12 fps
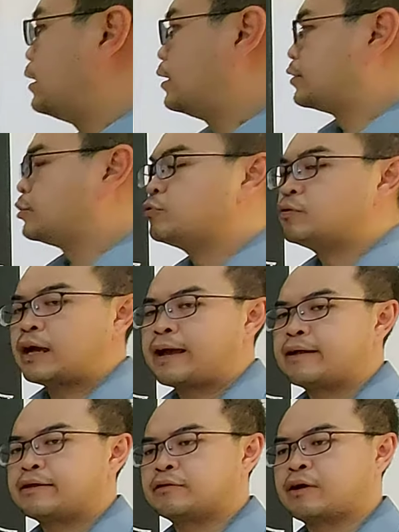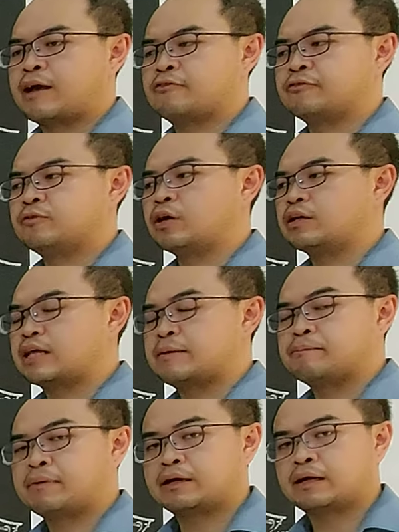you have not
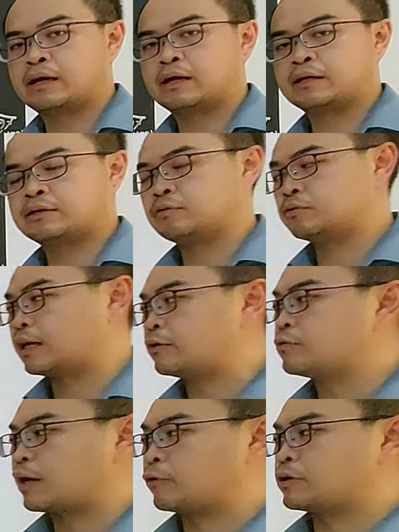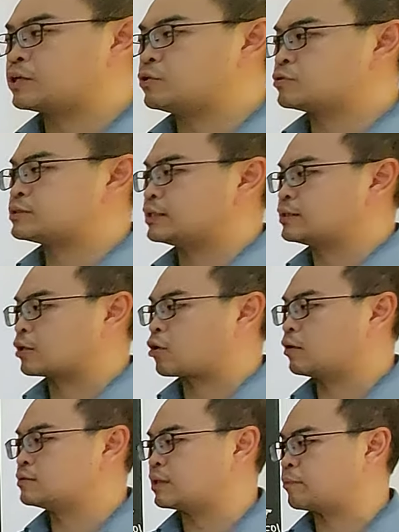you are only using the
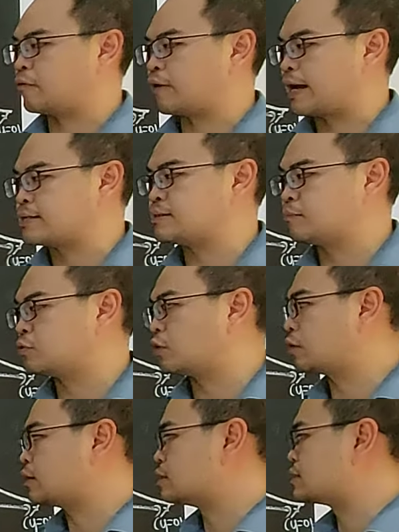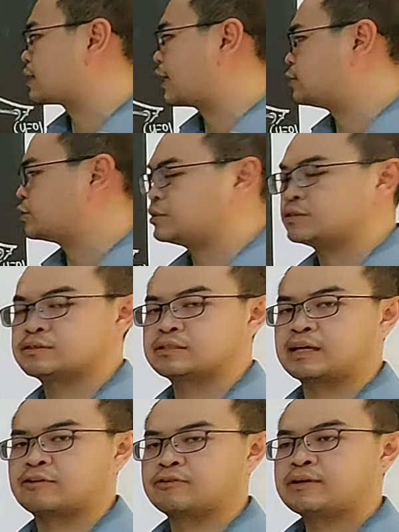concept of asymptote in sketching this
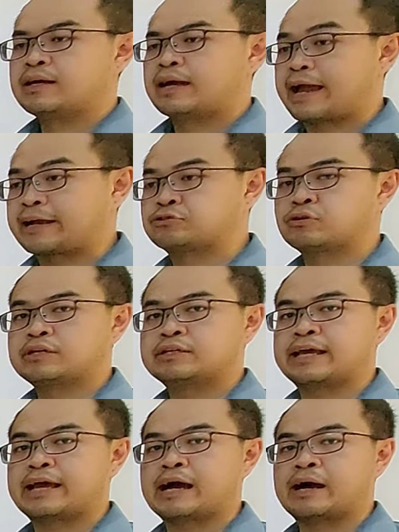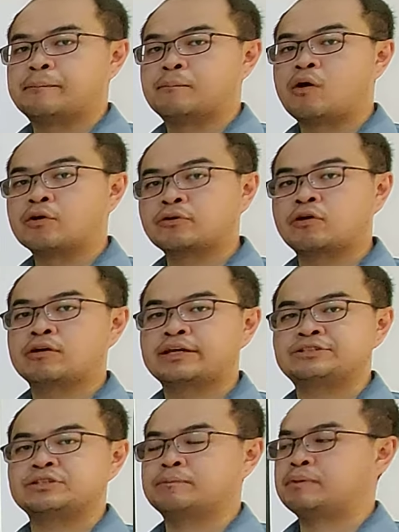graph. Actually, there are more
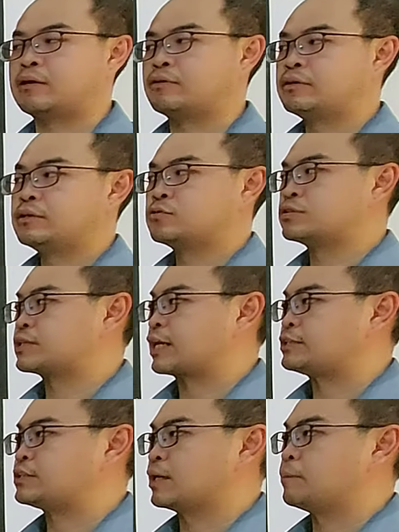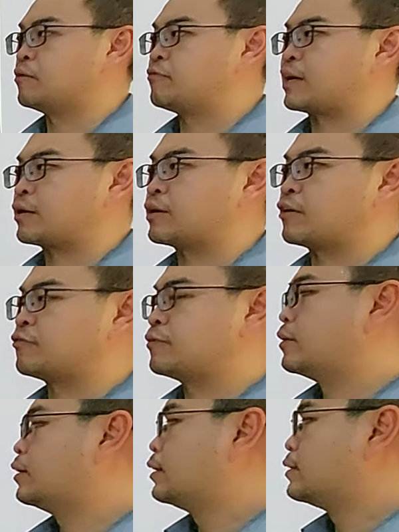knowledge about to sketching a perfect graph.
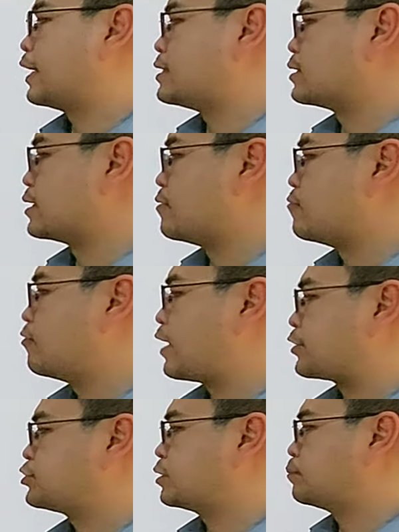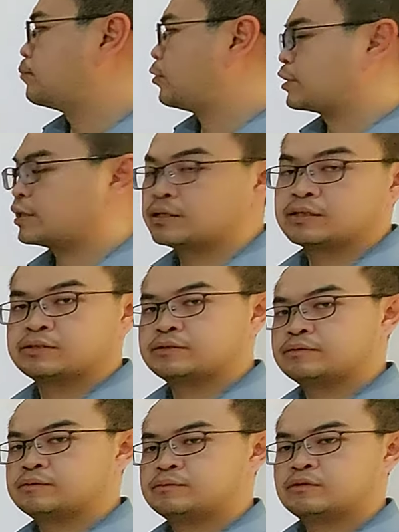There is an inflection point here.
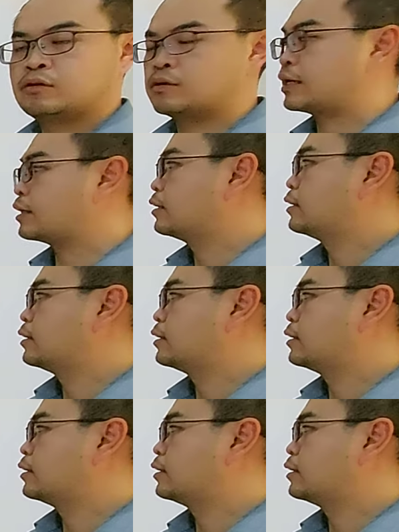Alright,